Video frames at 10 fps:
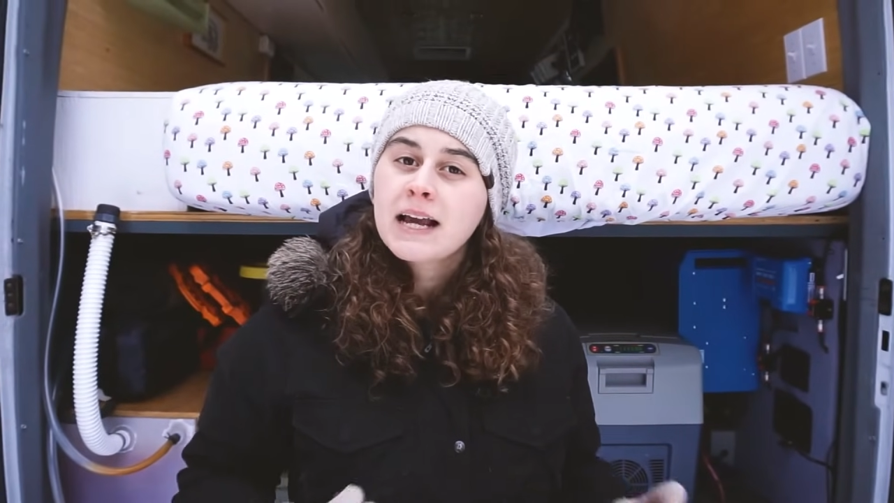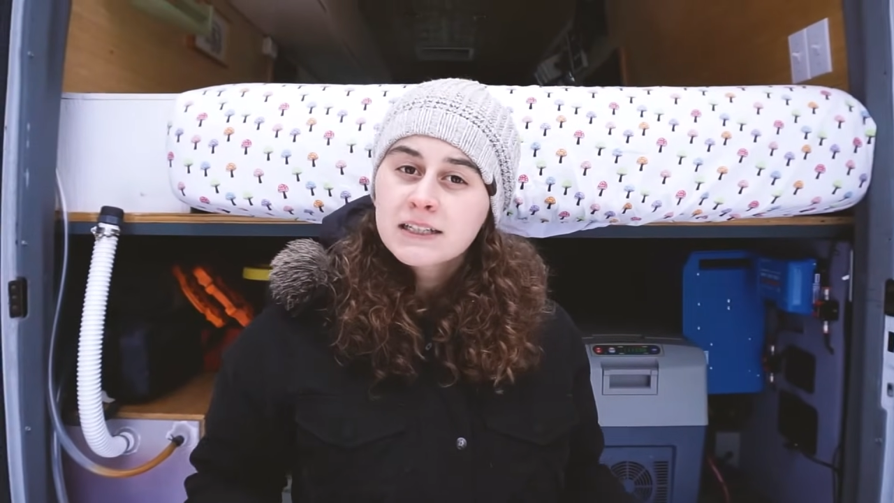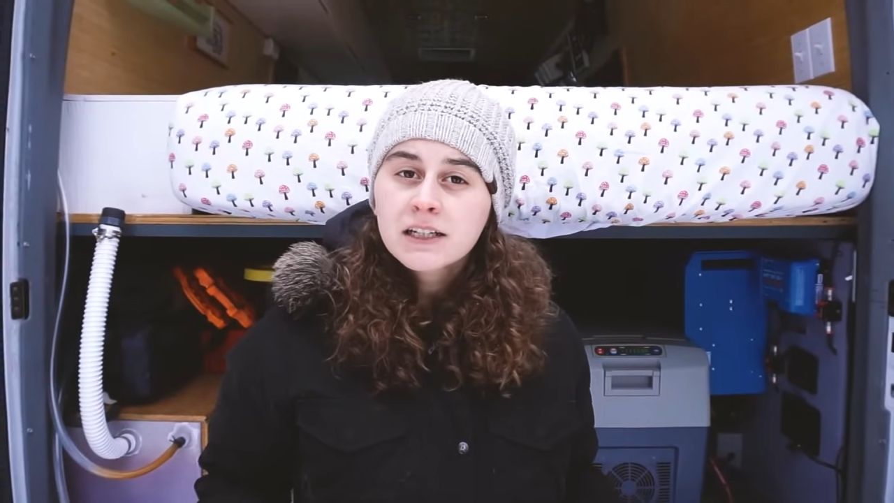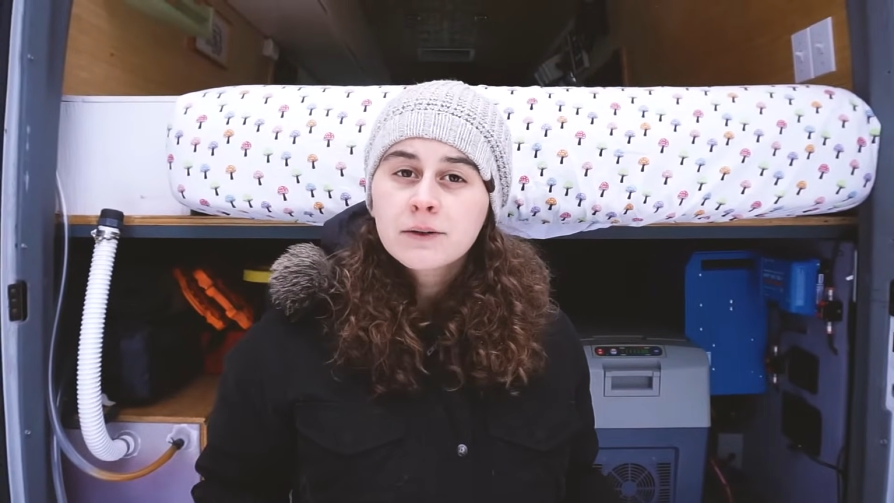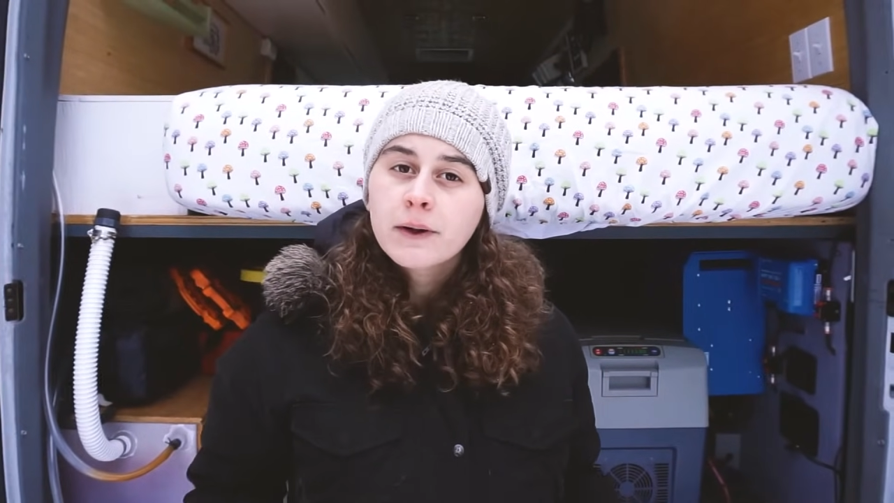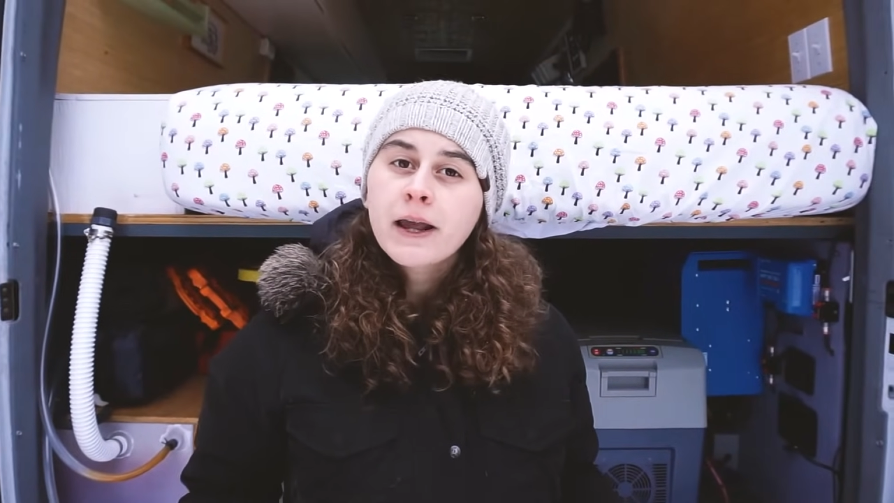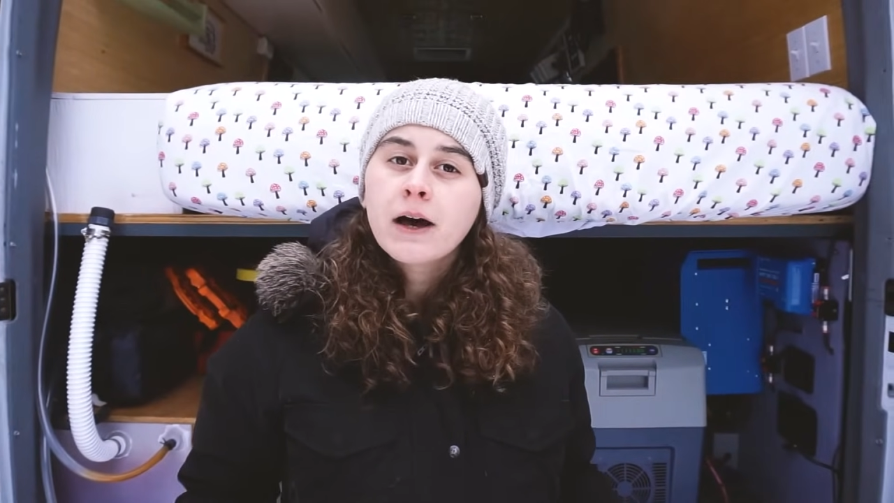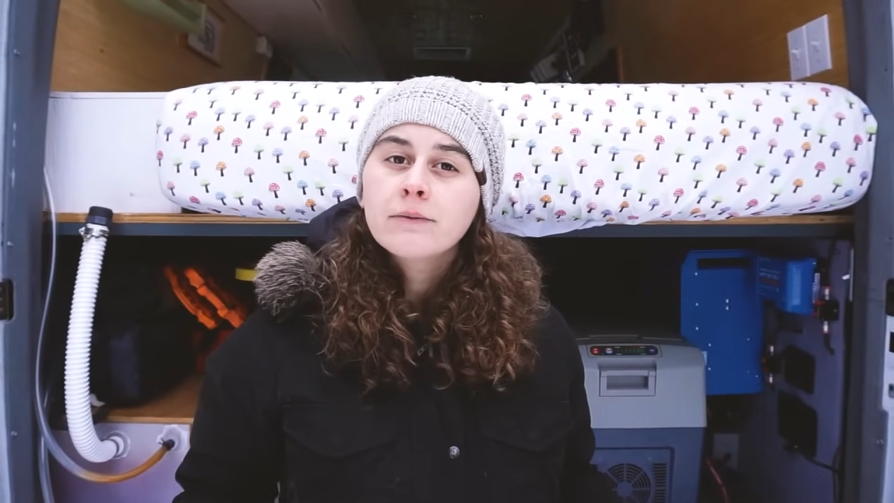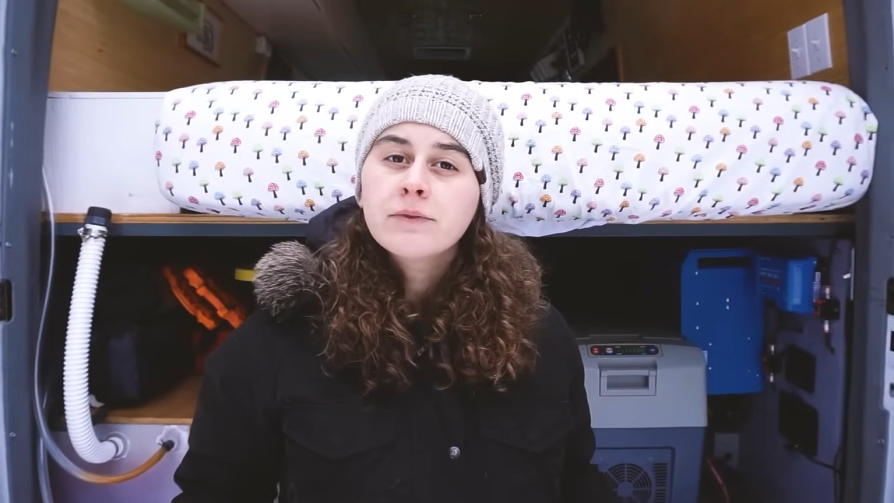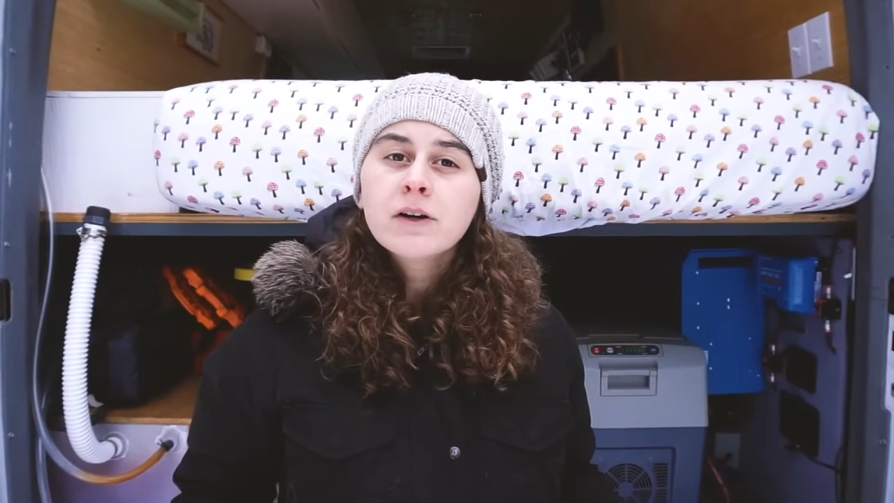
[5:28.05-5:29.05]
actually quite
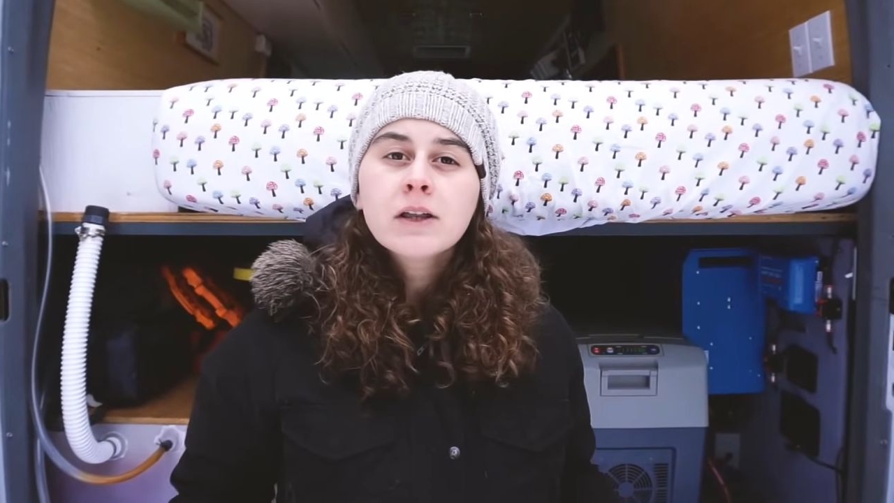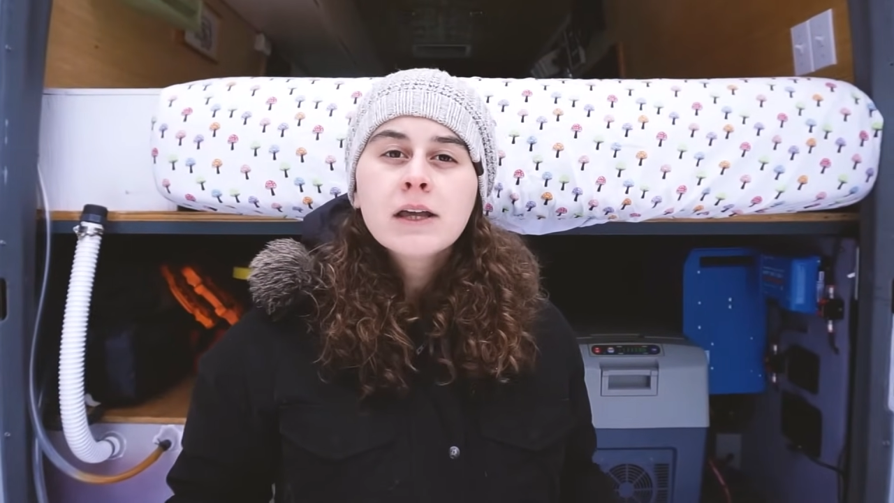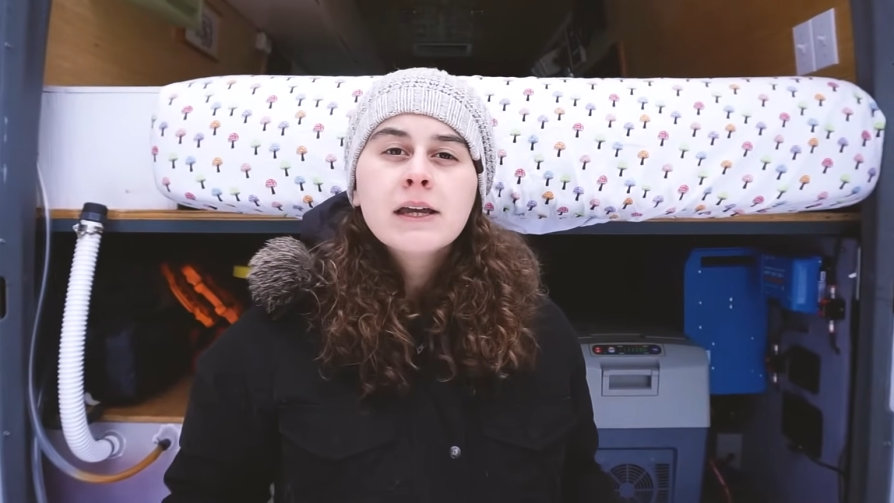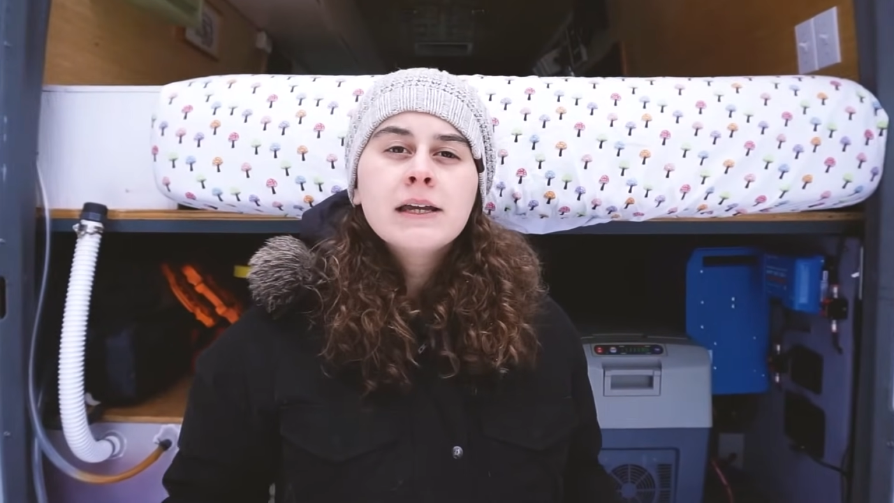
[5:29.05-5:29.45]
helpful